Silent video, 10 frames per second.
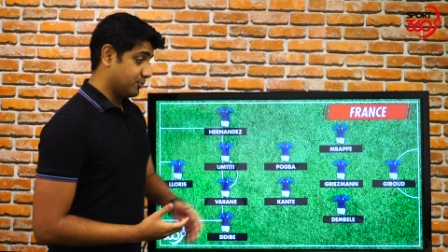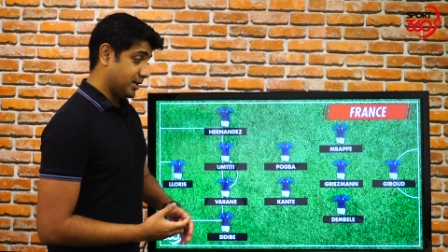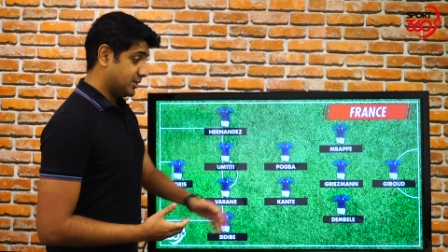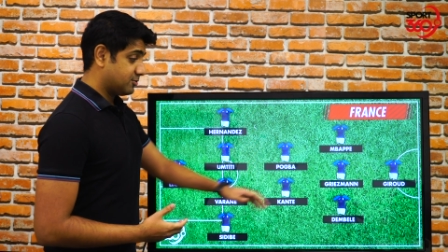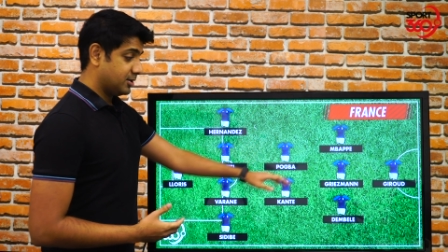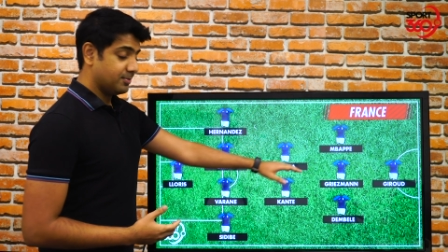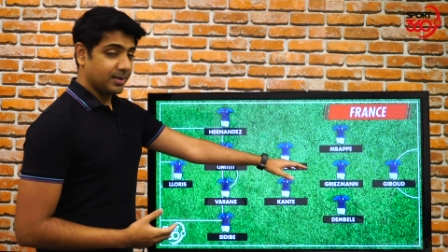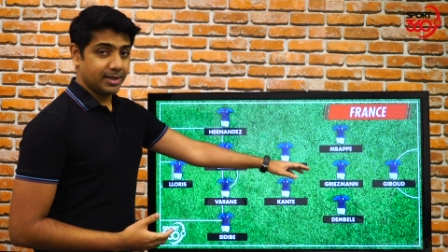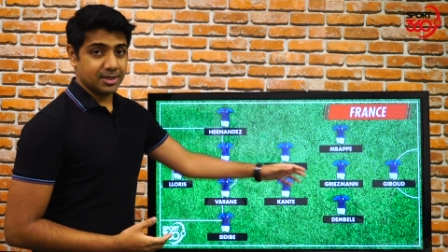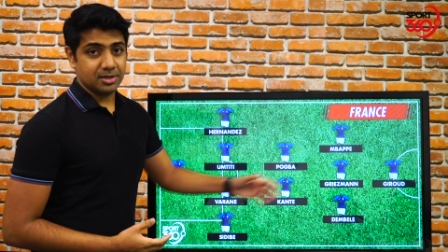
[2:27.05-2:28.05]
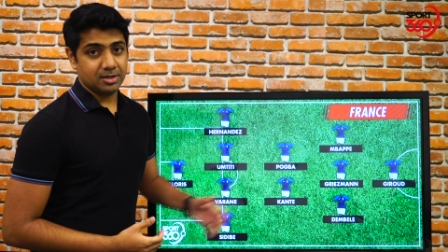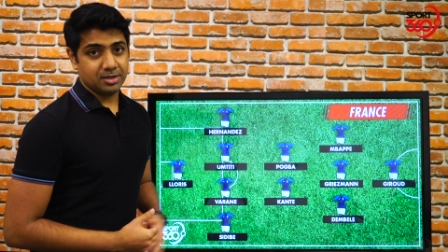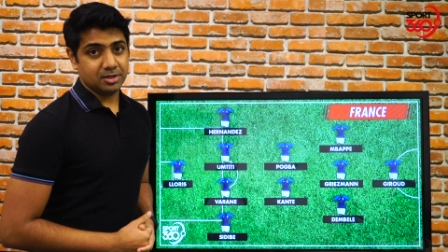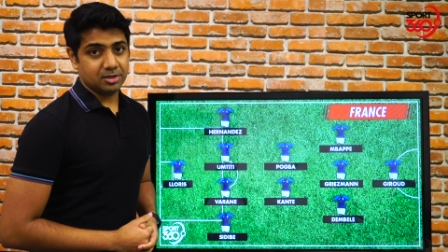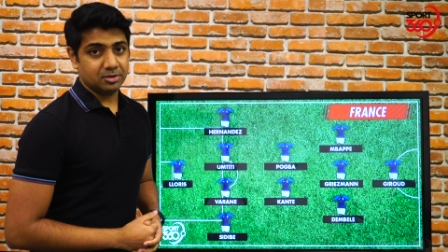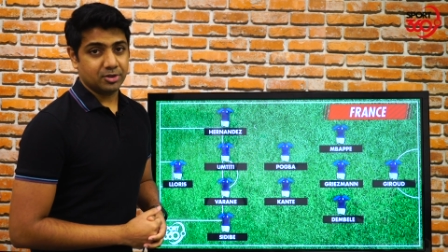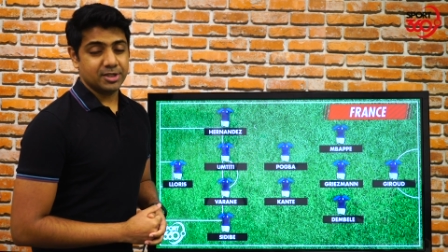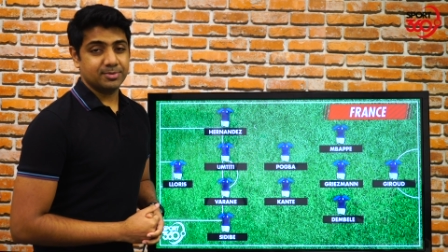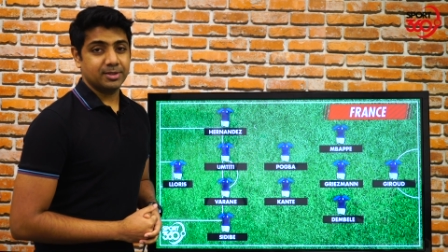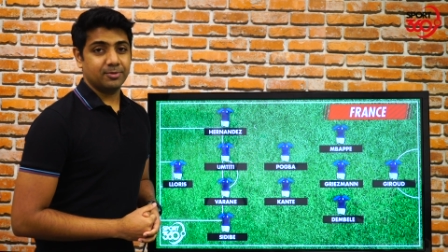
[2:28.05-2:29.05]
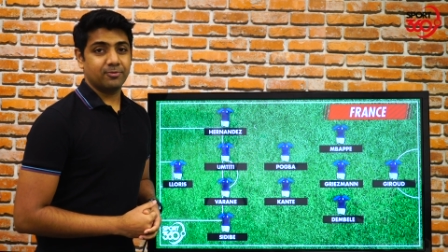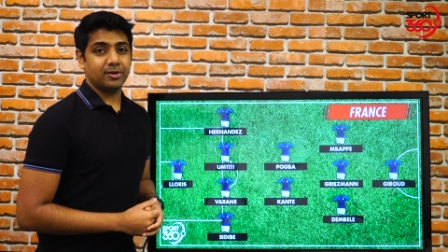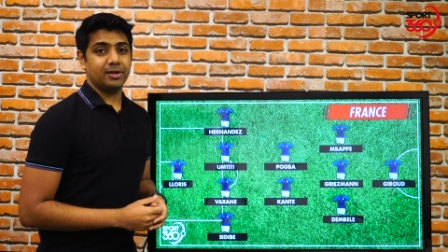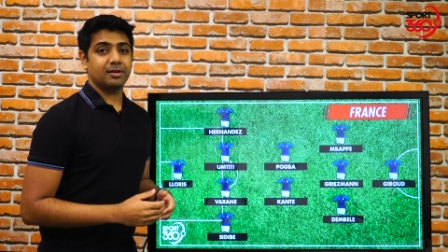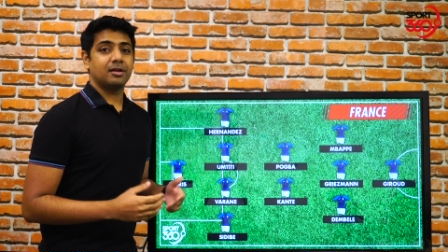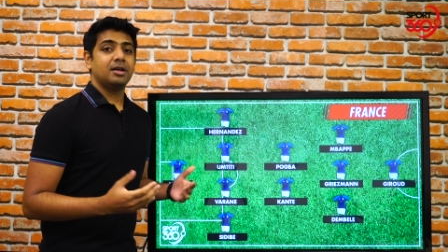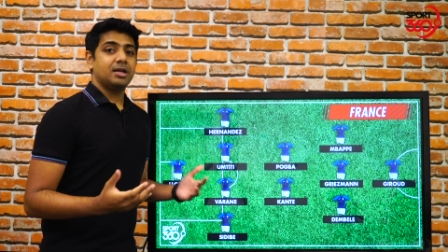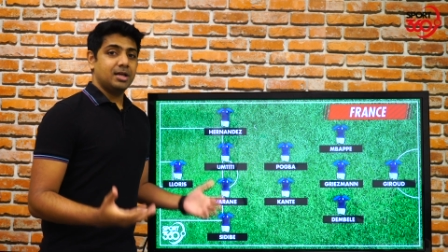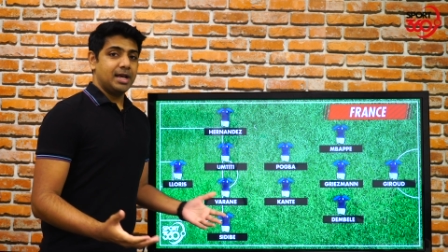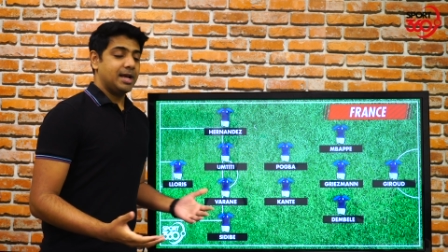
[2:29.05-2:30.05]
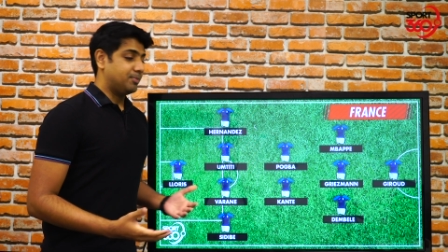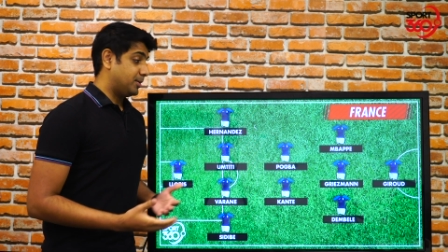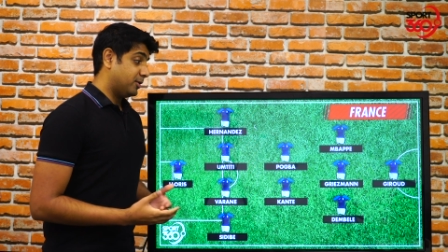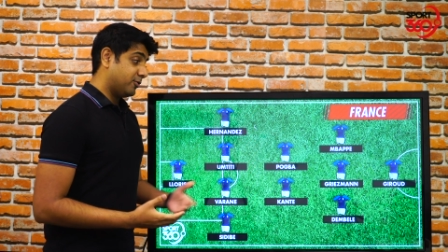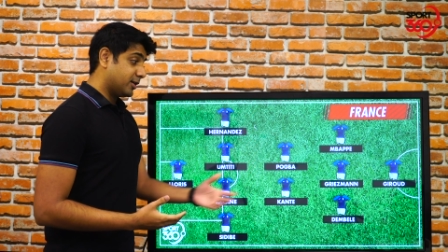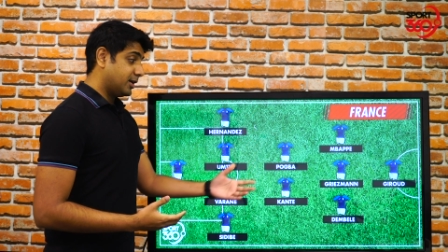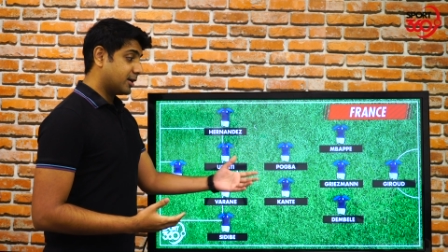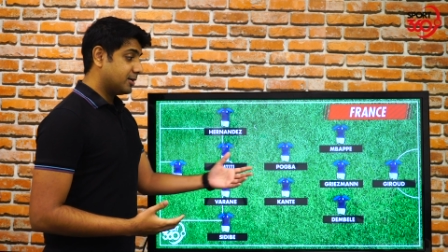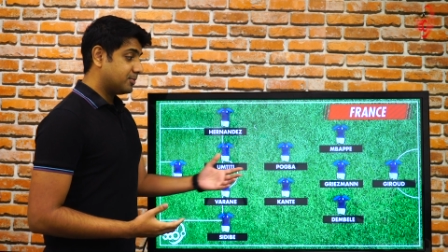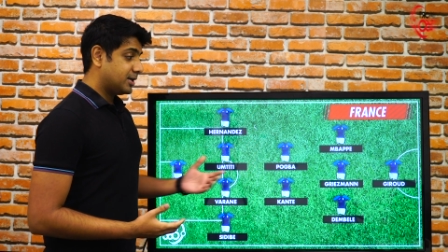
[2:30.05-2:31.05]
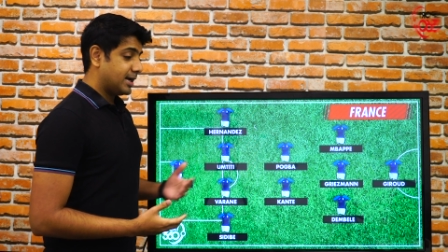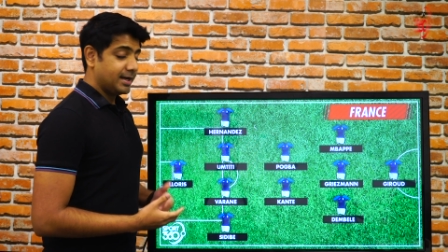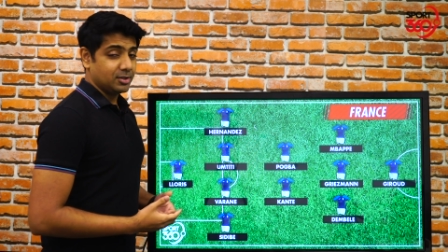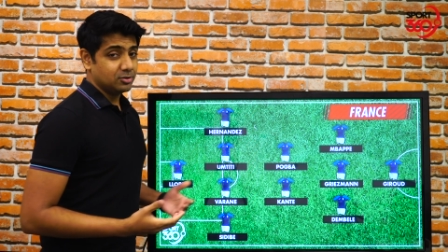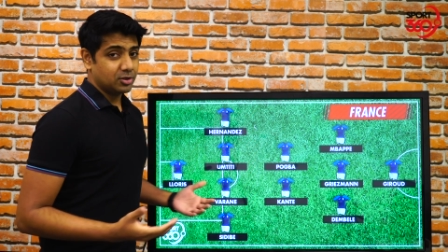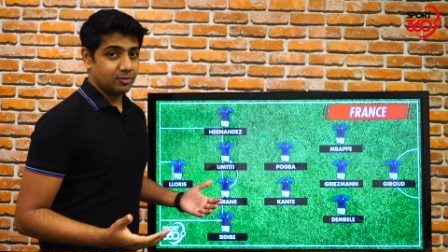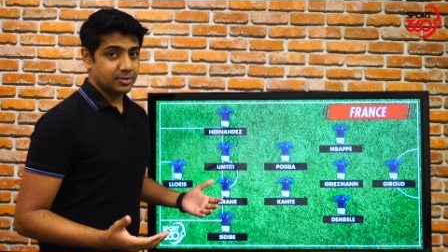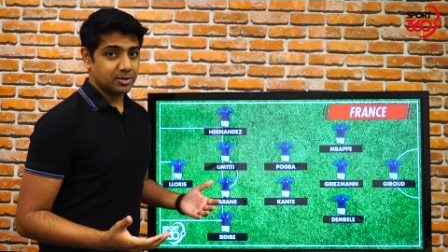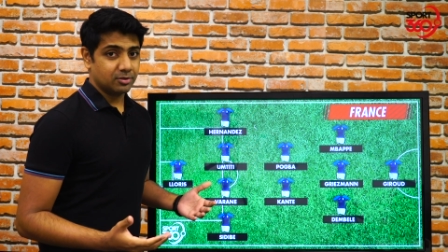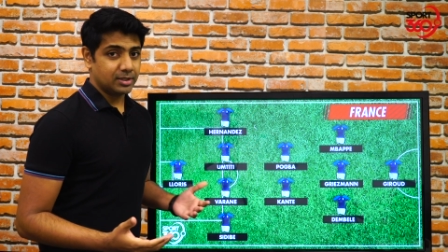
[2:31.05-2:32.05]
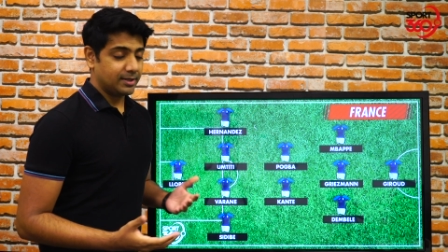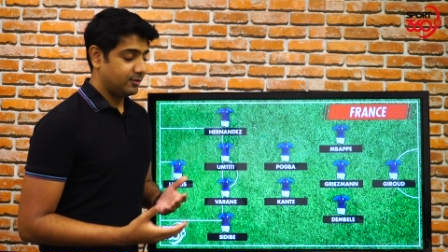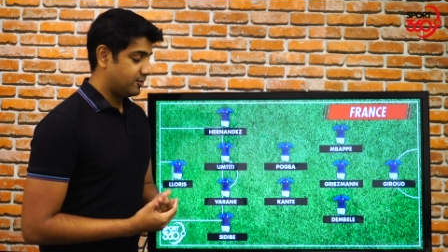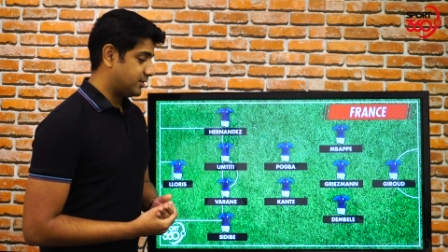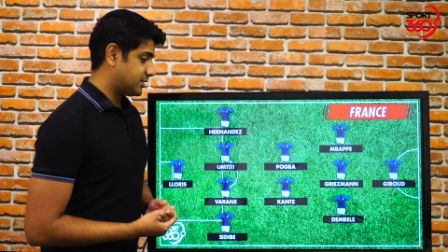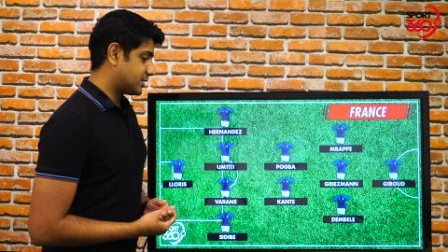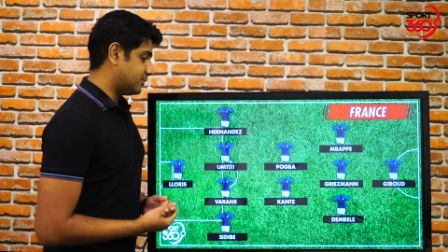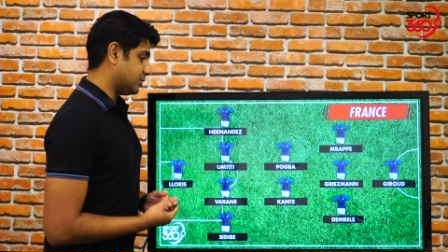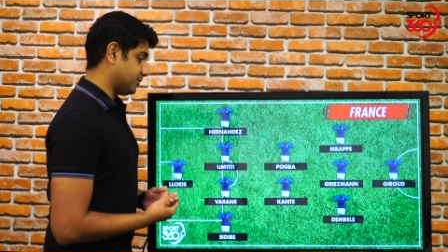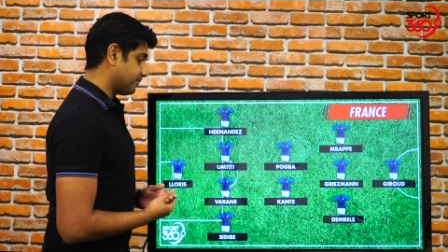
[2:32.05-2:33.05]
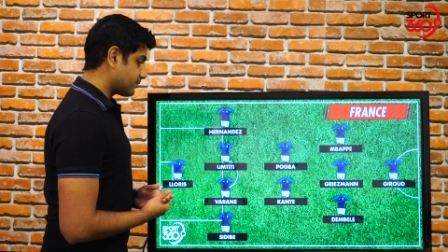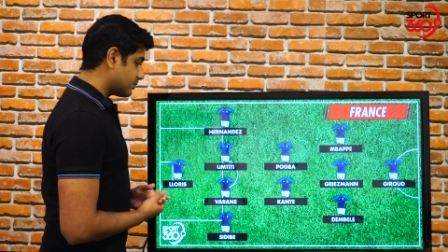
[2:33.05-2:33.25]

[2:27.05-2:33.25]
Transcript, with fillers: You might as well play uh, Griezmann up front and maybe Fekir in behind, who's always looked lively when he's come on.